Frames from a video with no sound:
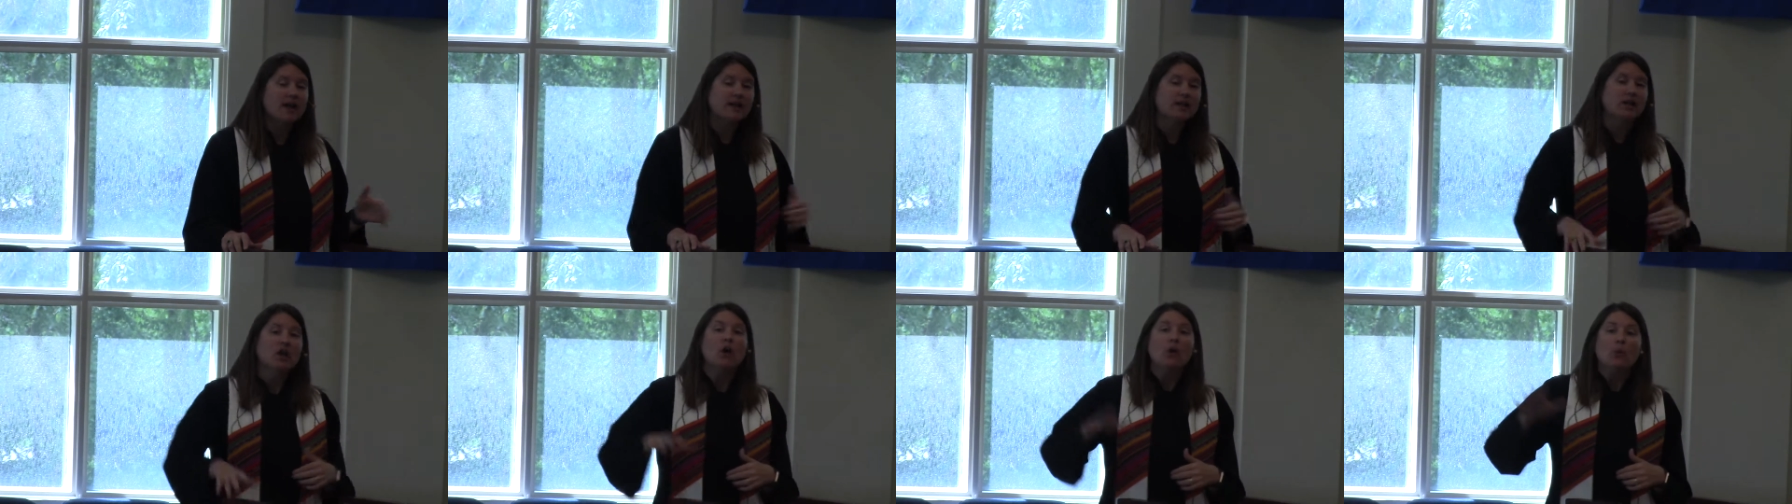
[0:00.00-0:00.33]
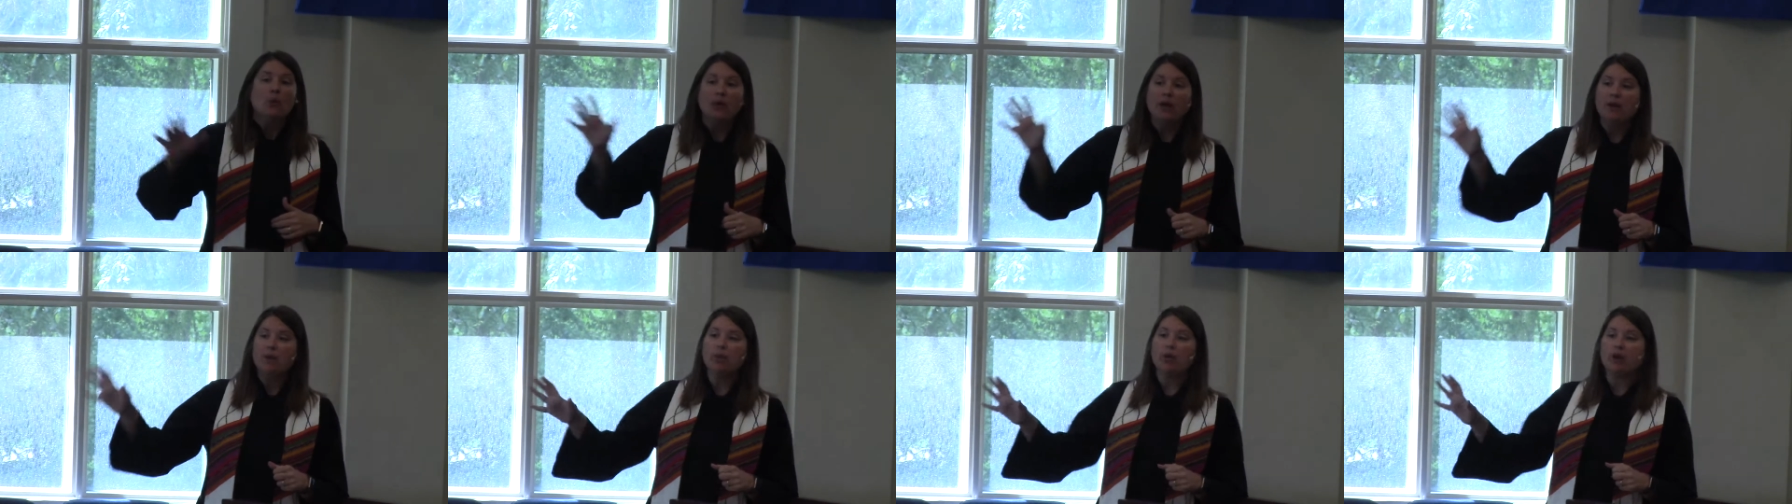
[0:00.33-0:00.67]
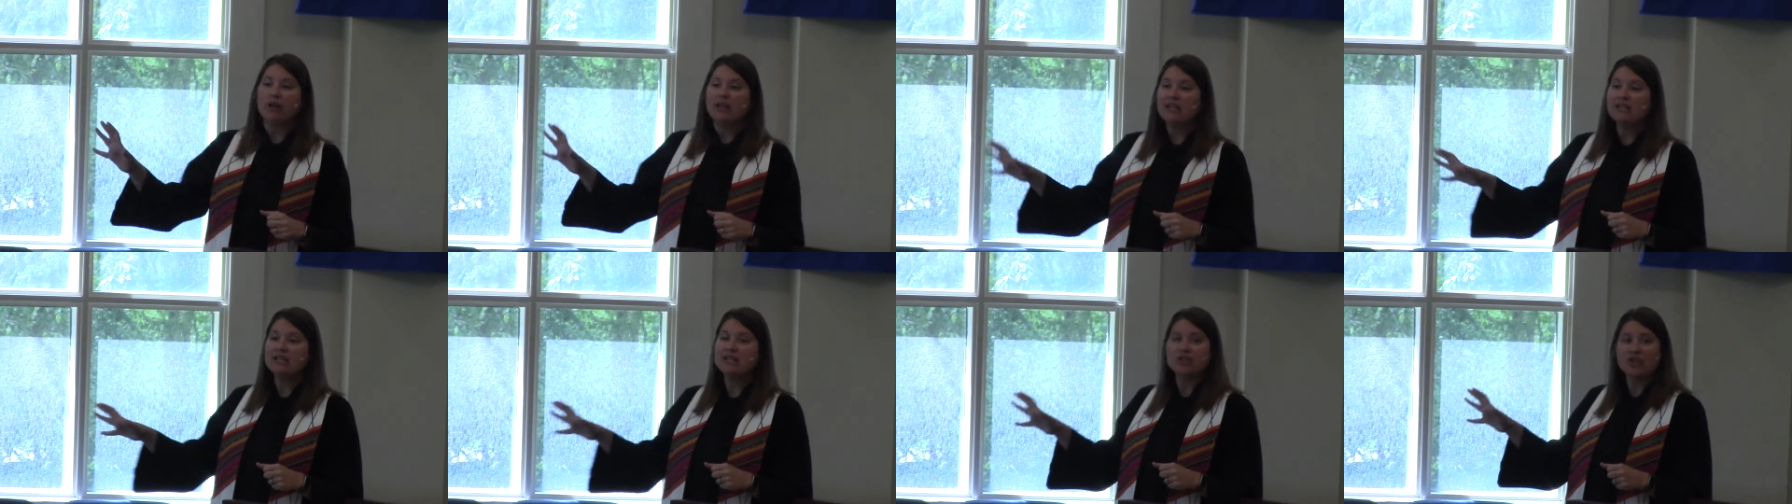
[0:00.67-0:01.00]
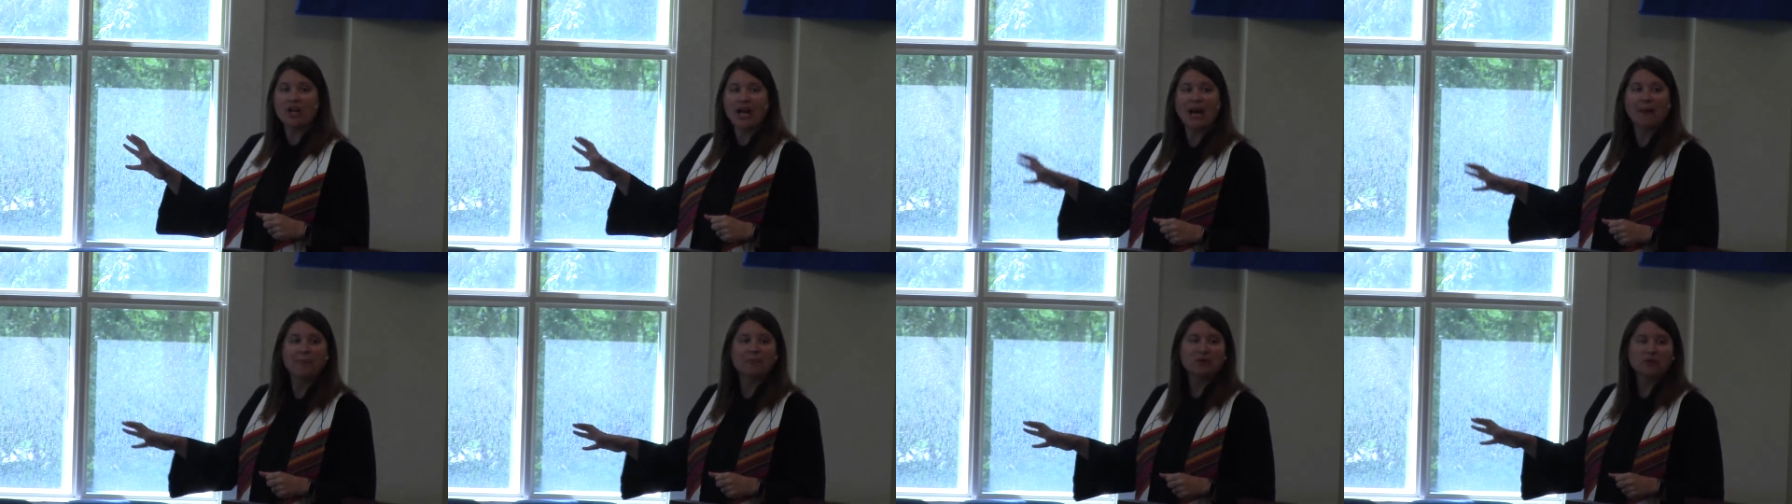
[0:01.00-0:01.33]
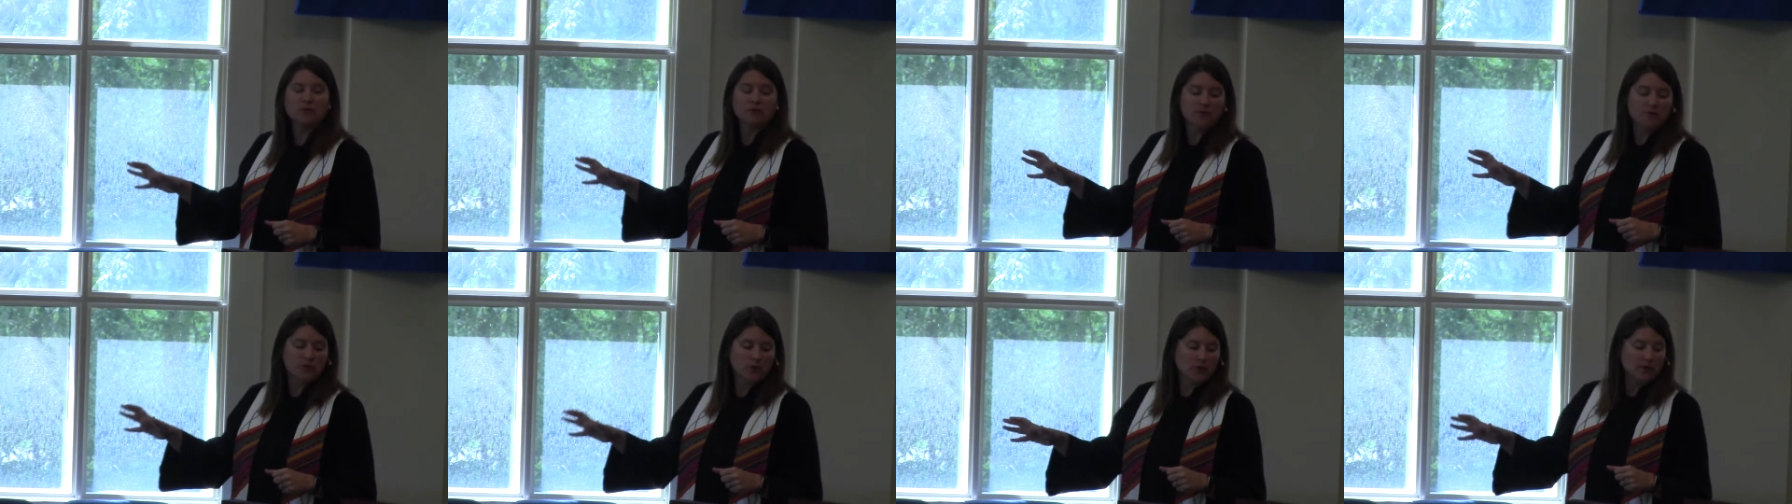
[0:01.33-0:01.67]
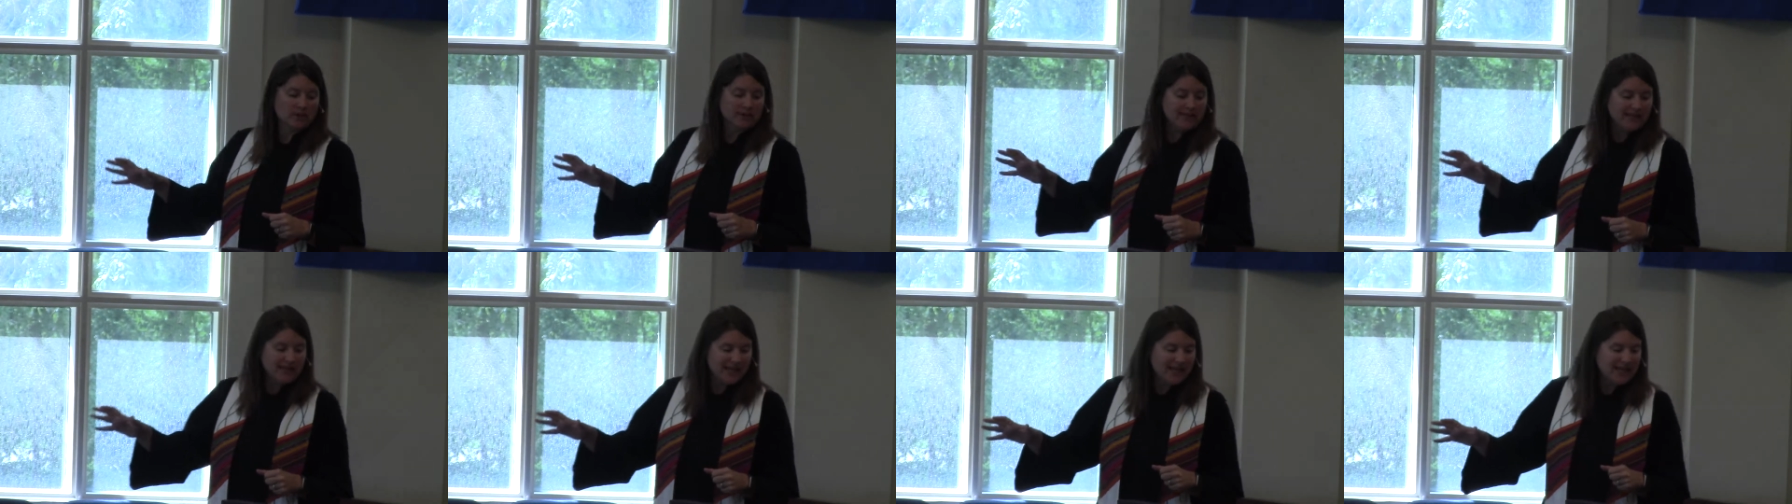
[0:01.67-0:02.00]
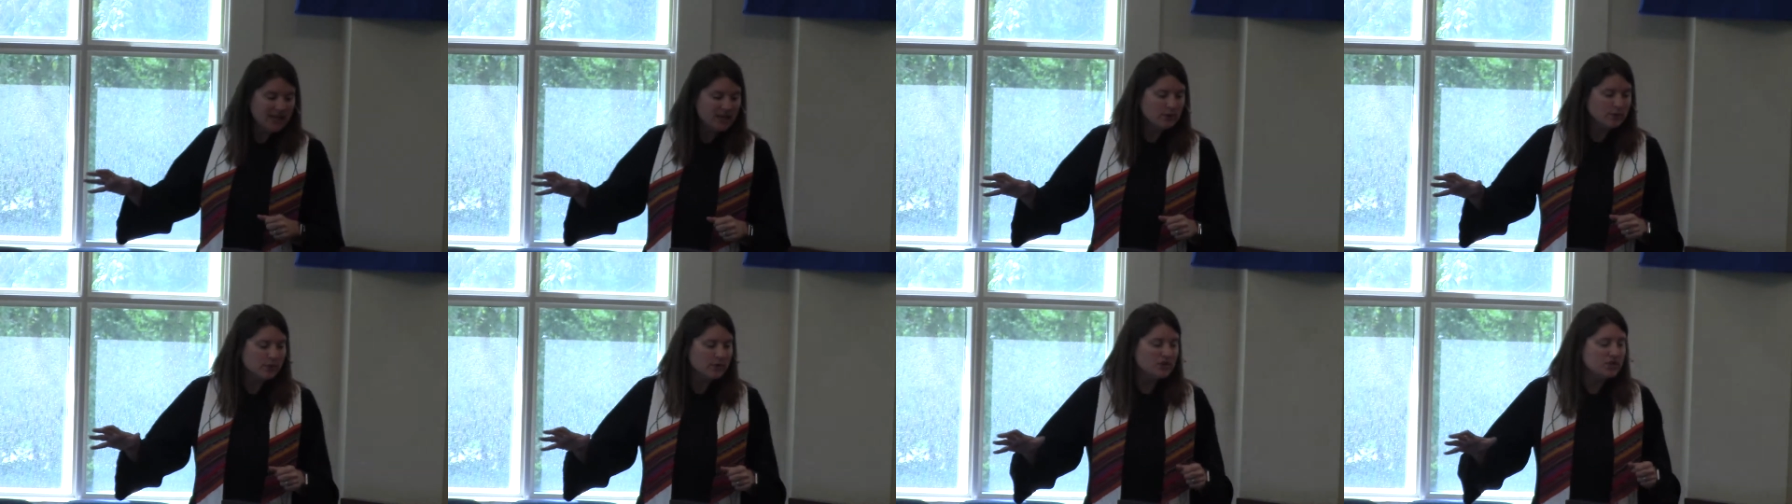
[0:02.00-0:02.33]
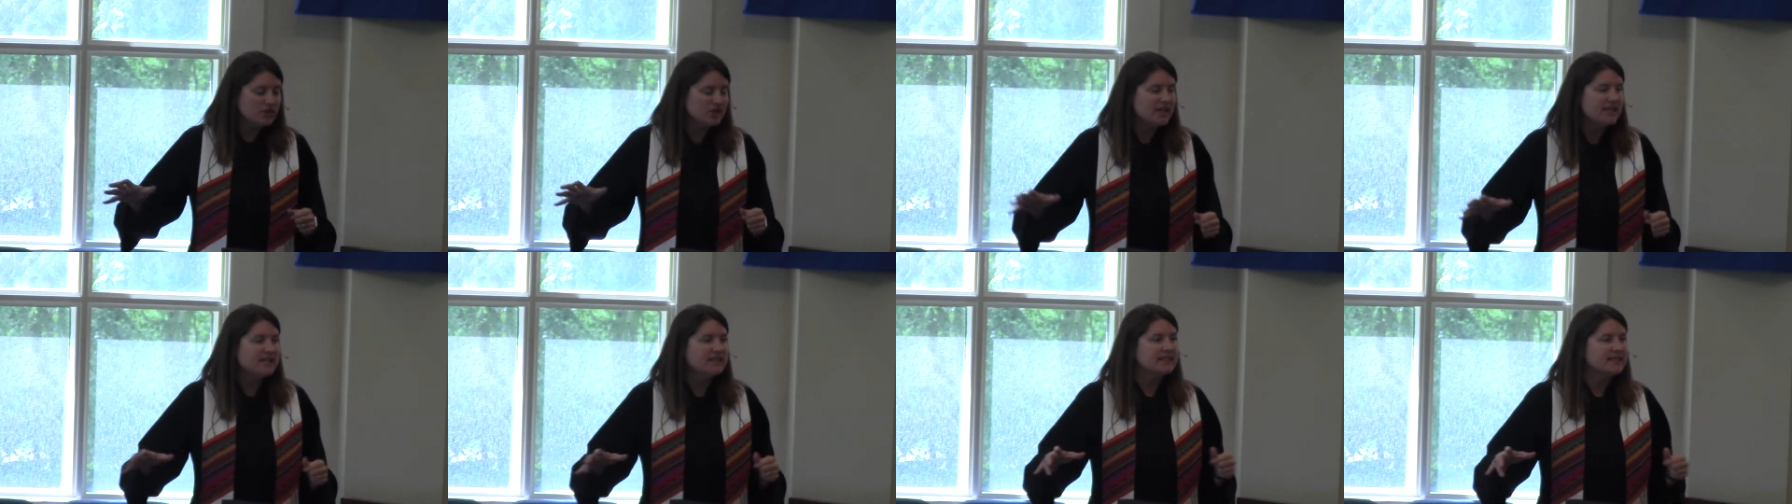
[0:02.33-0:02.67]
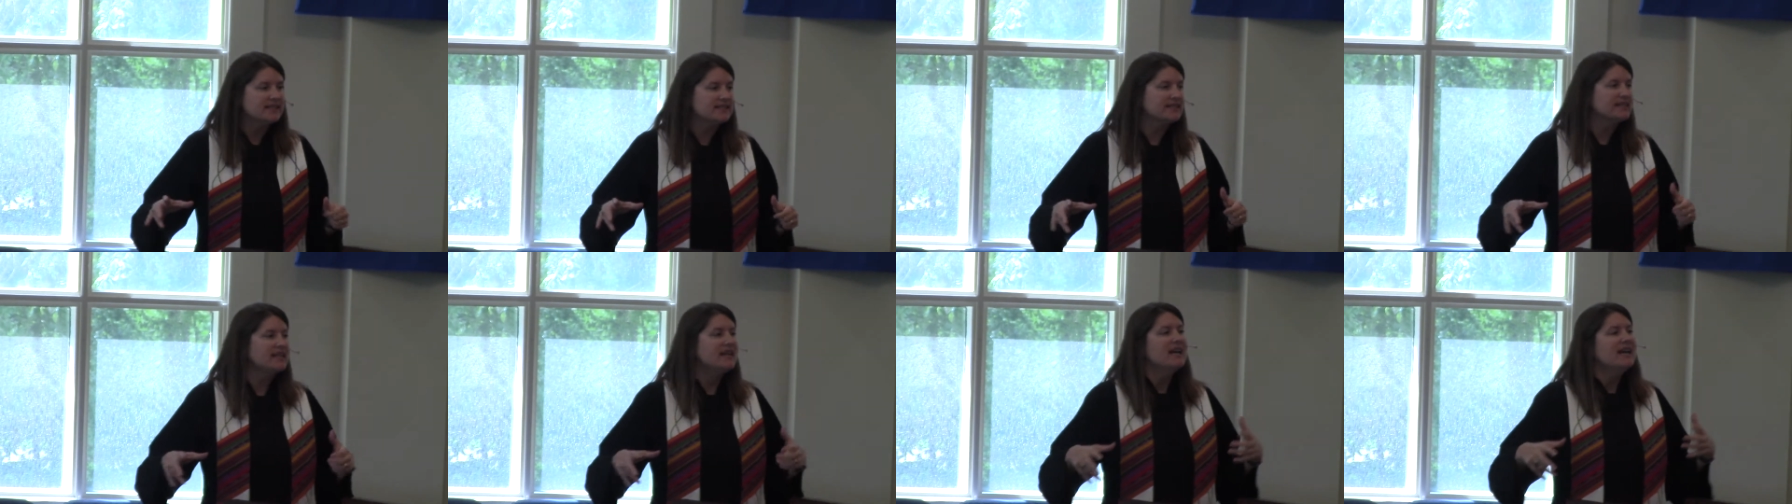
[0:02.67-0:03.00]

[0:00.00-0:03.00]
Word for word: and we were in chapter fourteen, where Jesus